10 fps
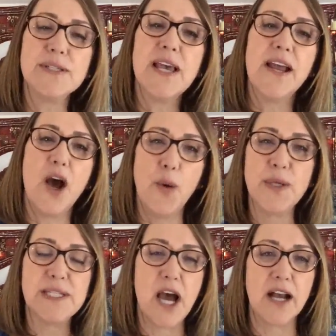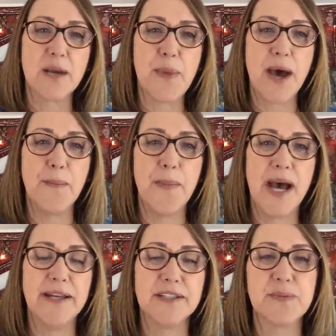I always talk about
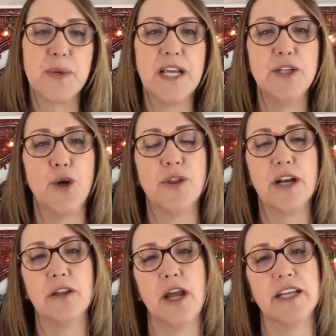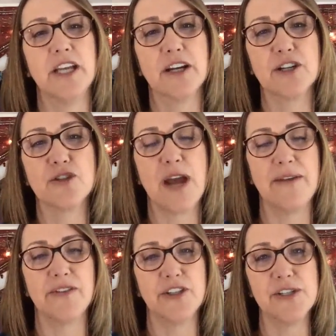miles, but I know that a lot of younger
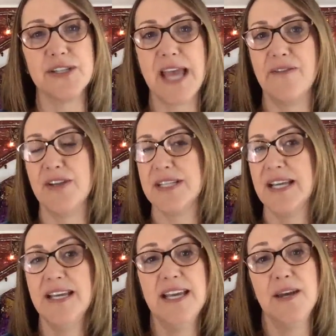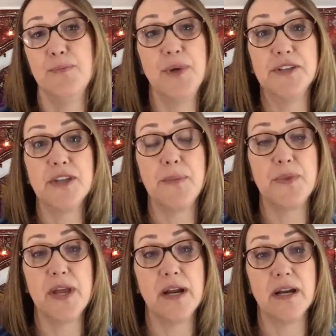travelers haven't built up
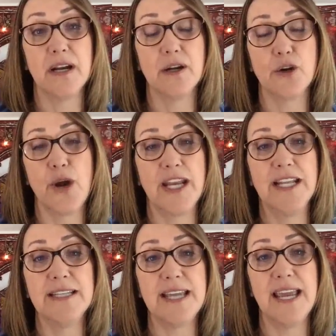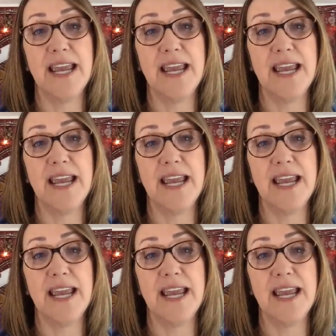their credit